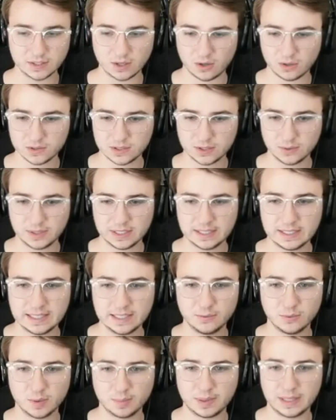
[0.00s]
also gonna
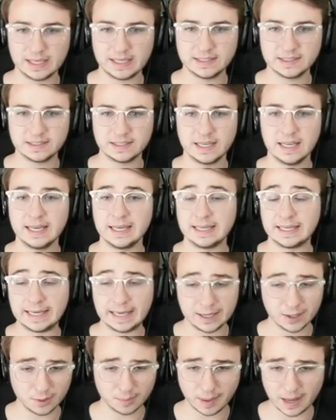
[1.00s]
need replaced.
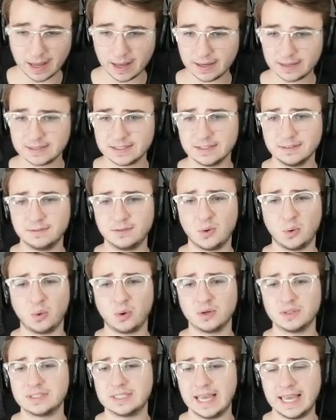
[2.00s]
Gearbox, of
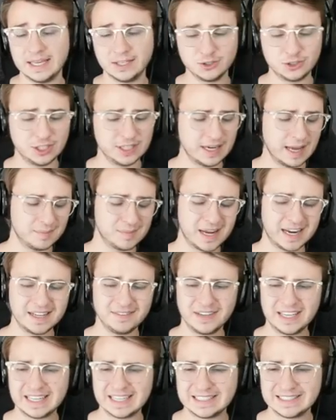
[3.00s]
course, engine. I'm not
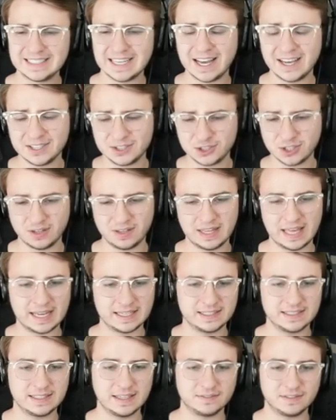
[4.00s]
even gonna touch on
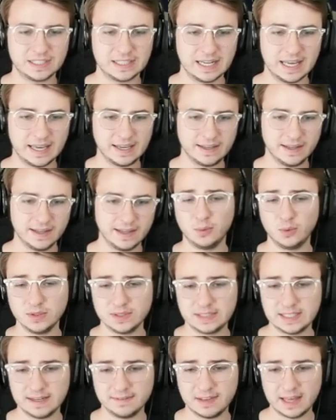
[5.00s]
that stuff today. We'll
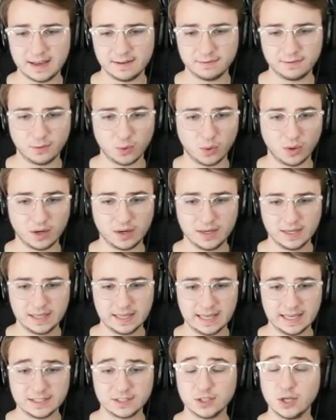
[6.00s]
save that for
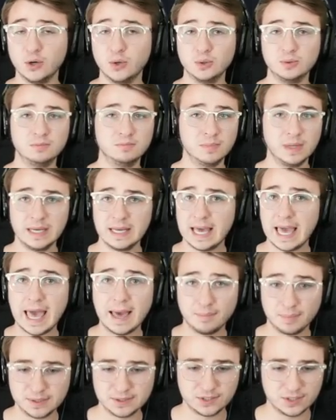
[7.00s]
its own
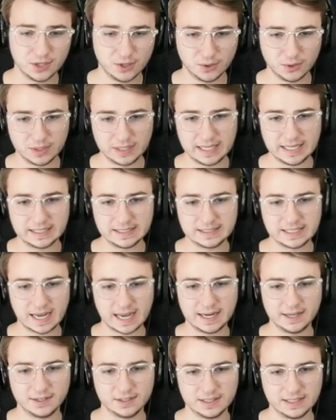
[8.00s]
episode
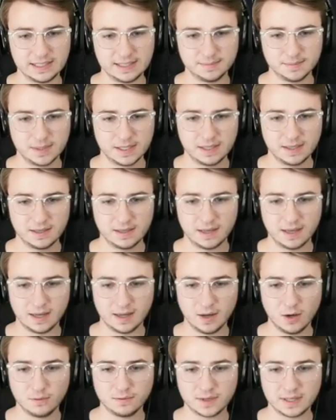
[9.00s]
entirely.
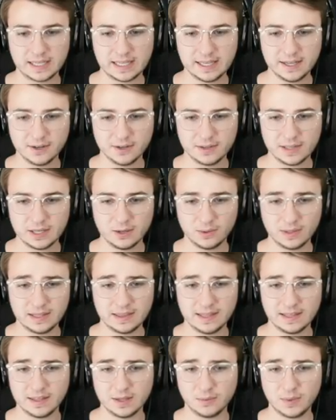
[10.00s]
Uh, over here, the only
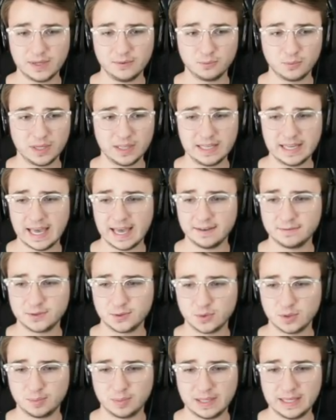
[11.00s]
thing that we really have
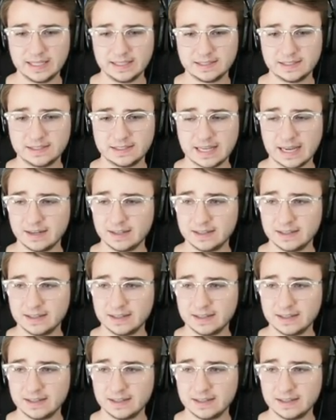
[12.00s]
to replace out